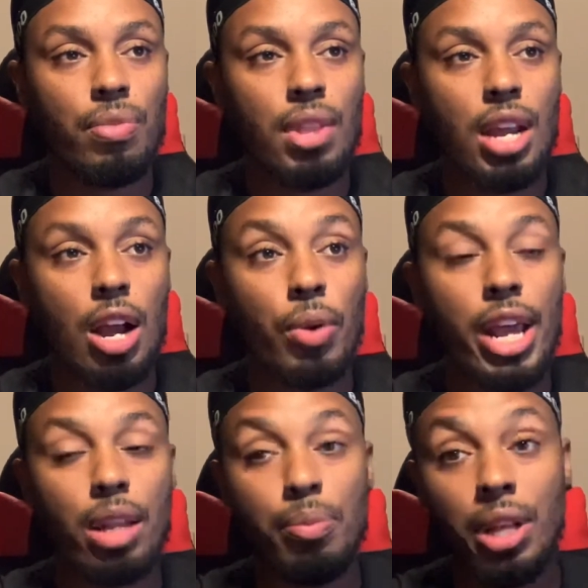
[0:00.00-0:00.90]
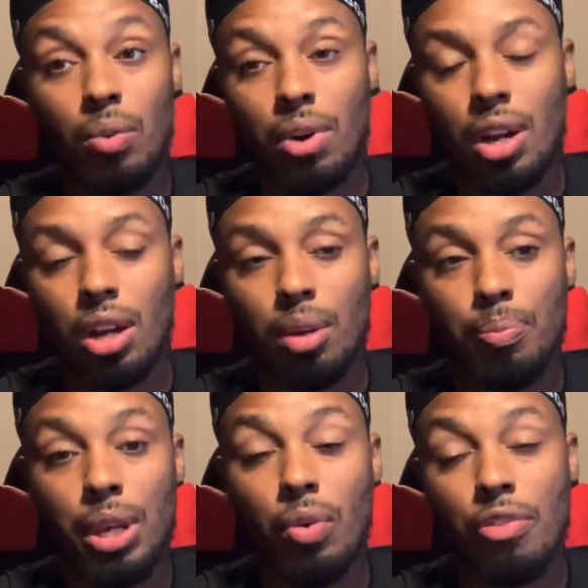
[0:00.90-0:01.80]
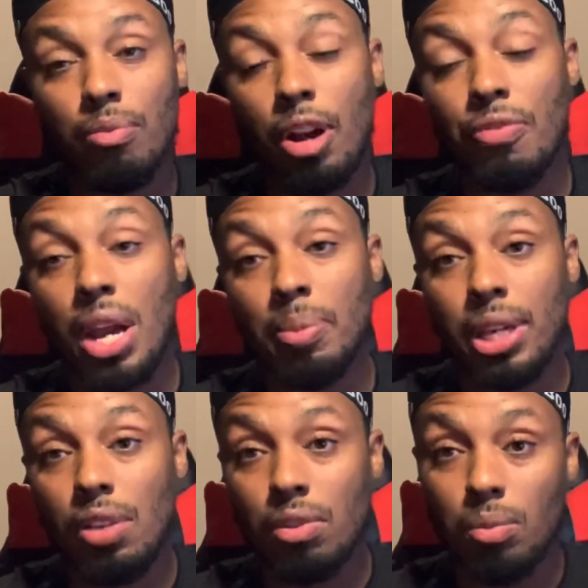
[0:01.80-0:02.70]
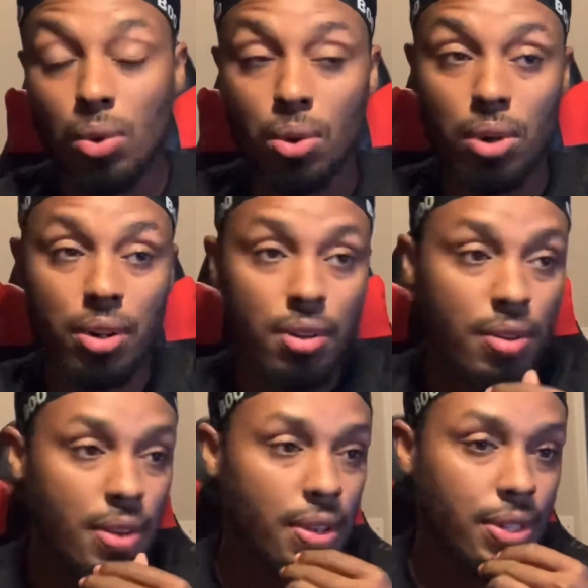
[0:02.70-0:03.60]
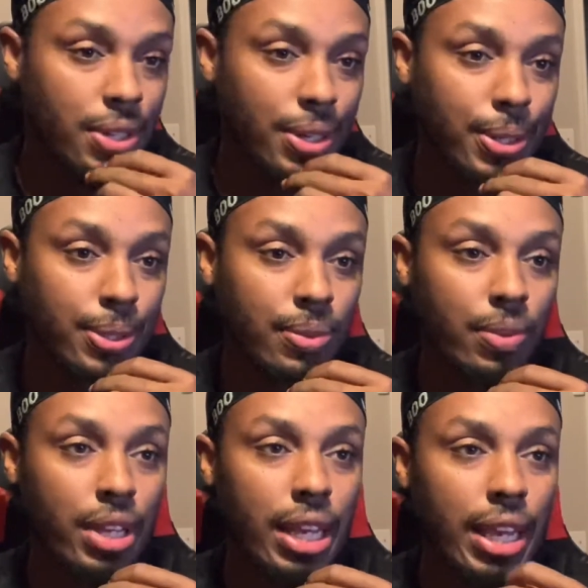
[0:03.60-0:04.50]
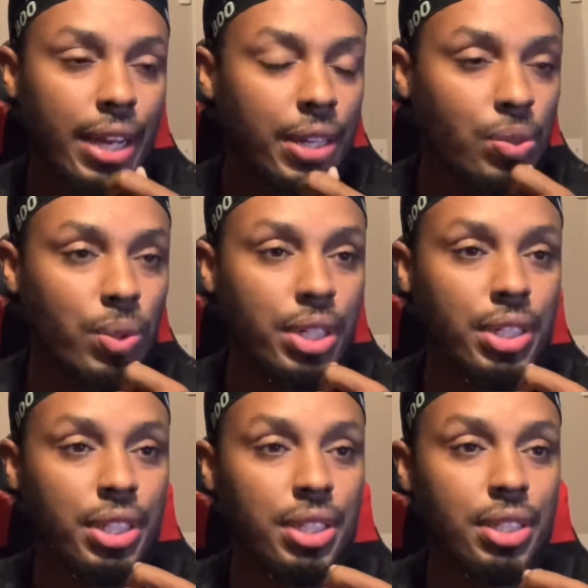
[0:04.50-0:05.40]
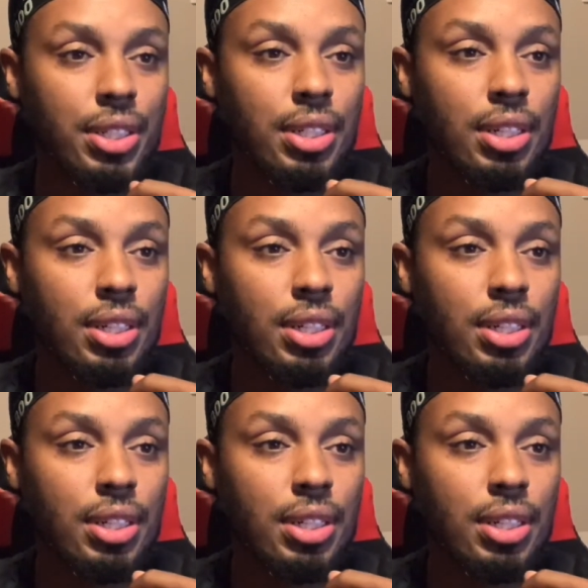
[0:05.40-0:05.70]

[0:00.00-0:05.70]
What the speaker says: I would have to be away from my family even more. So it is what it is.